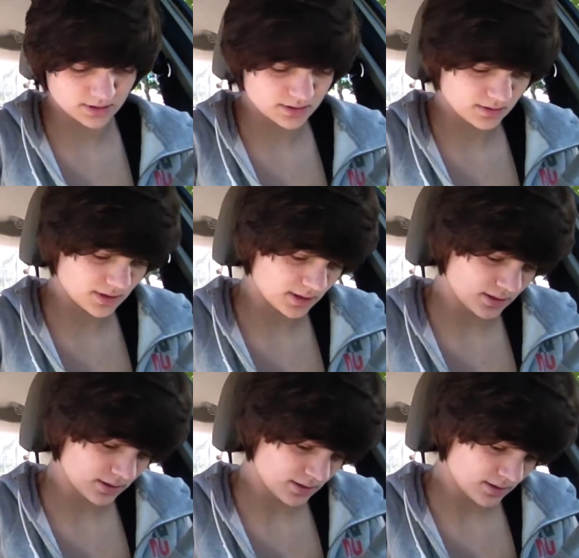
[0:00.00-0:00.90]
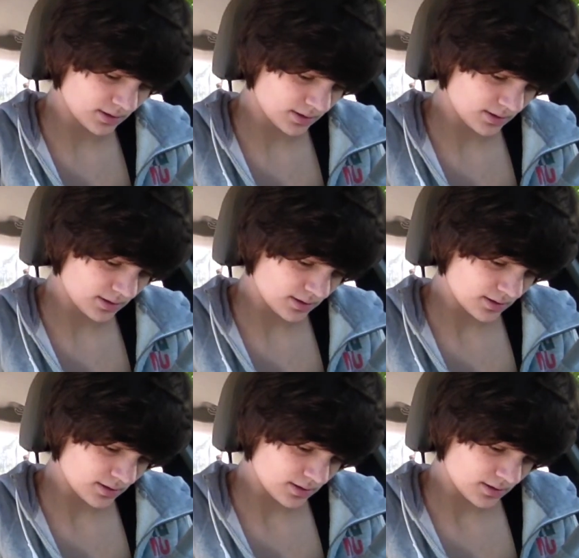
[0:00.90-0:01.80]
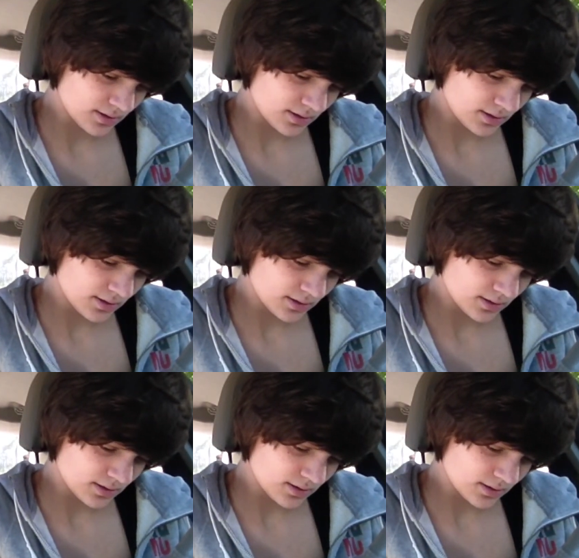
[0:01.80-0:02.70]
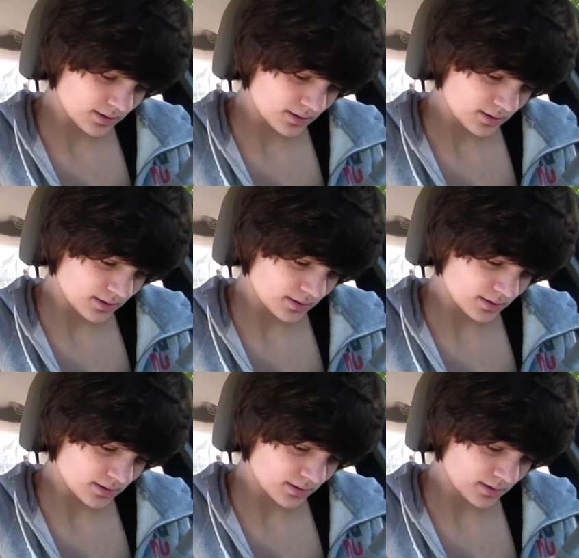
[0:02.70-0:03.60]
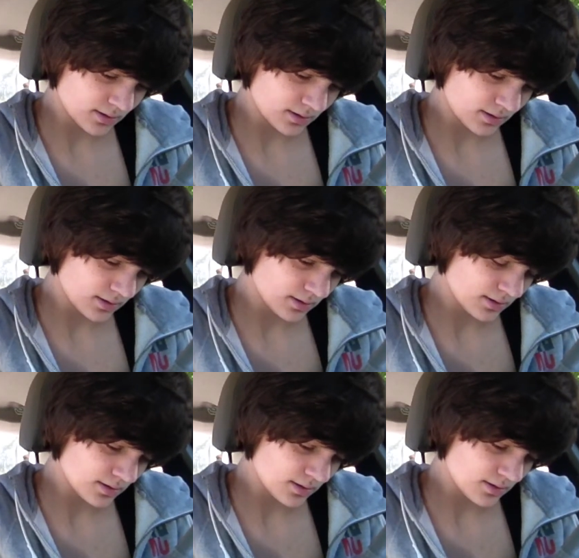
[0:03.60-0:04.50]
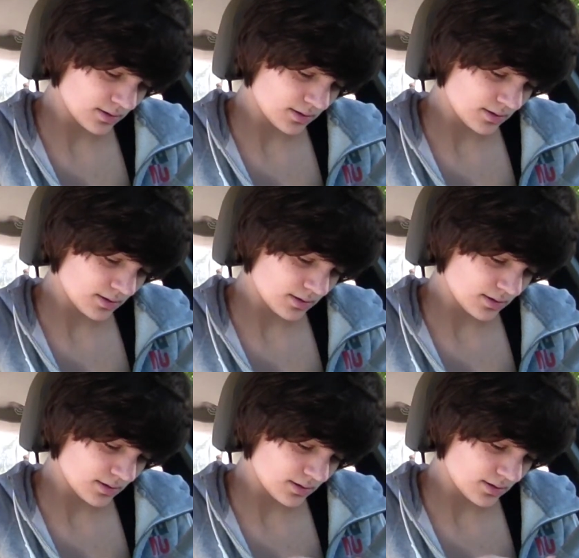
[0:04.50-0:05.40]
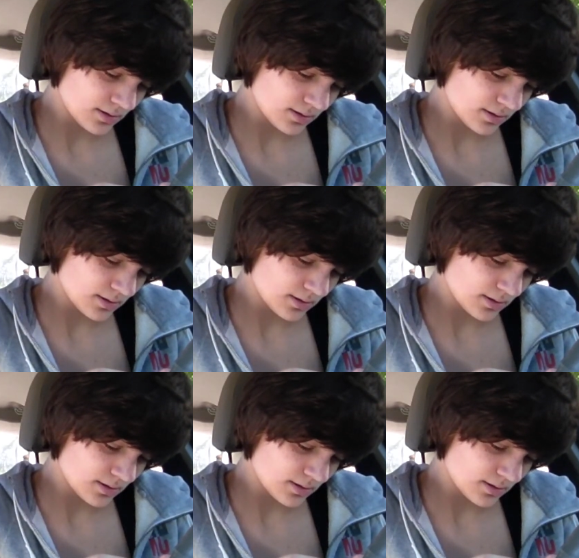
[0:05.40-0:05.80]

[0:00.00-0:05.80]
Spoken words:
No one is speaking in this clip.